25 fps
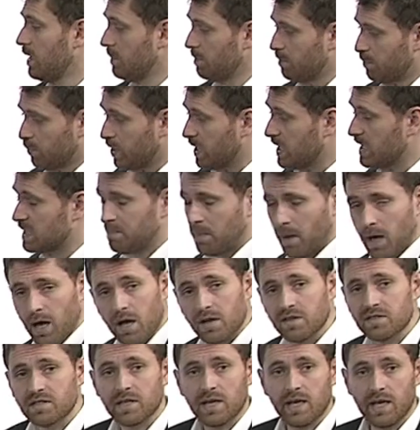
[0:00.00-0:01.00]
breeze
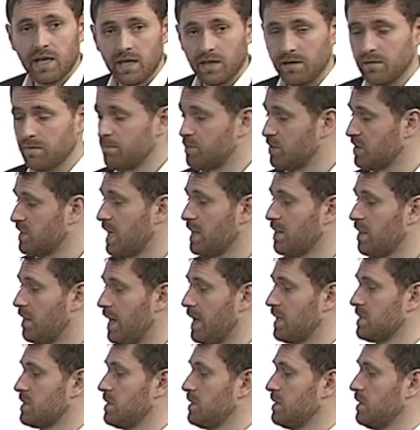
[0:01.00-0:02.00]
past it and pretend
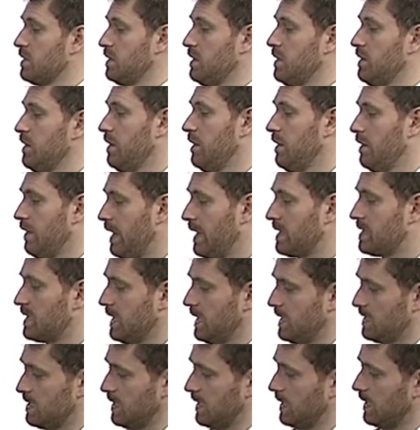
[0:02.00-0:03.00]
that that's
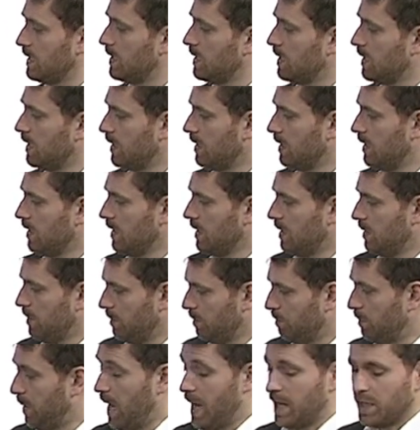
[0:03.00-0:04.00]
easy.
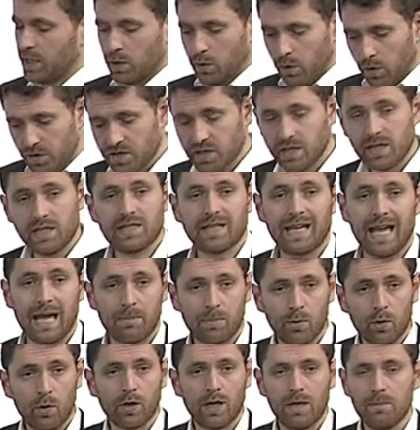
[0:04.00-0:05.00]
But you also need to get
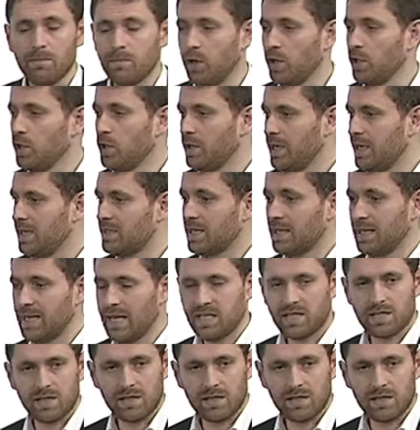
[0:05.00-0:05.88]
broad input. You need to listen